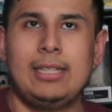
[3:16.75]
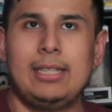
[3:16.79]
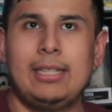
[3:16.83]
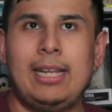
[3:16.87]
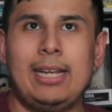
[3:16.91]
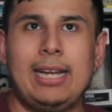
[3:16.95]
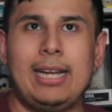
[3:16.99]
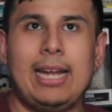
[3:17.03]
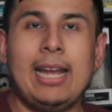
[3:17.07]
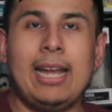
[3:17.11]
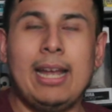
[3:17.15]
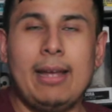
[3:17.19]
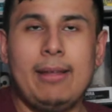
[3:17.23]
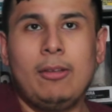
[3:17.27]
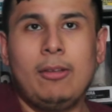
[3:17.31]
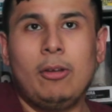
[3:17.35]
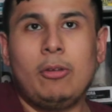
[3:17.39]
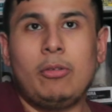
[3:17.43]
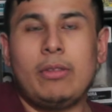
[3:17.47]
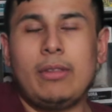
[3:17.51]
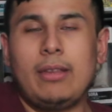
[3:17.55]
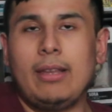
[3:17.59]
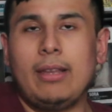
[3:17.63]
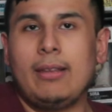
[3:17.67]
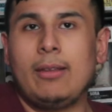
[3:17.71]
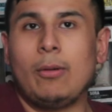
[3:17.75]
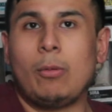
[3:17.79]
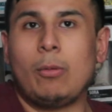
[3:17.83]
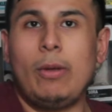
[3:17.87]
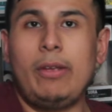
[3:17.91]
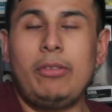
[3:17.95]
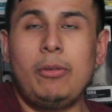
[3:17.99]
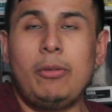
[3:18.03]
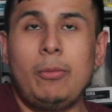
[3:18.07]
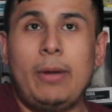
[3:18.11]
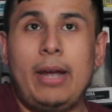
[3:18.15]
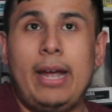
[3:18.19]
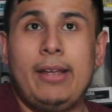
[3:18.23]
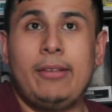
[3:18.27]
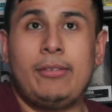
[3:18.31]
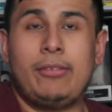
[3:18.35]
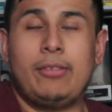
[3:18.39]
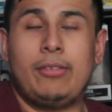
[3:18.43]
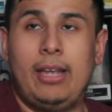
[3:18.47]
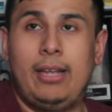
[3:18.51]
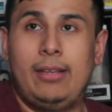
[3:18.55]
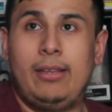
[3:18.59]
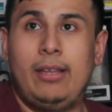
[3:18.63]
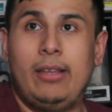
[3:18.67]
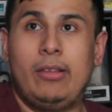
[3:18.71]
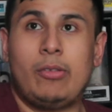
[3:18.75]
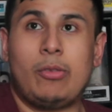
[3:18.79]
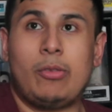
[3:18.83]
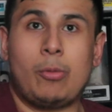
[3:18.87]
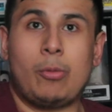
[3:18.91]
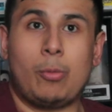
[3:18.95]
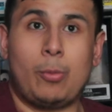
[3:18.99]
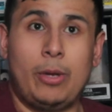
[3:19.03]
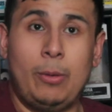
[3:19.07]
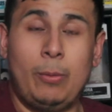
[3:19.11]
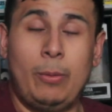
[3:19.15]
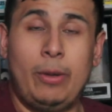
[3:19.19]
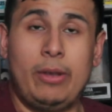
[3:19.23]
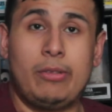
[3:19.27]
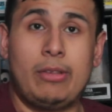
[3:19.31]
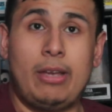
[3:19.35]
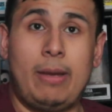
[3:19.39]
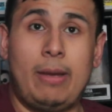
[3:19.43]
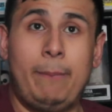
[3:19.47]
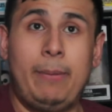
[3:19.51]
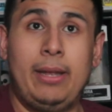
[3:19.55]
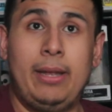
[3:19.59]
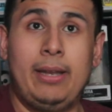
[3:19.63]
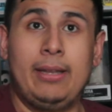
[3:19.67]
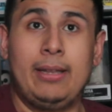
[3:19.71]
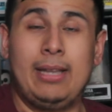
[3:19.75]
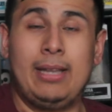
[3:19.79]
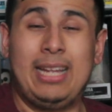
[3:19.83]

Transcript: like, again, the reason why I say these 3 weeks have been,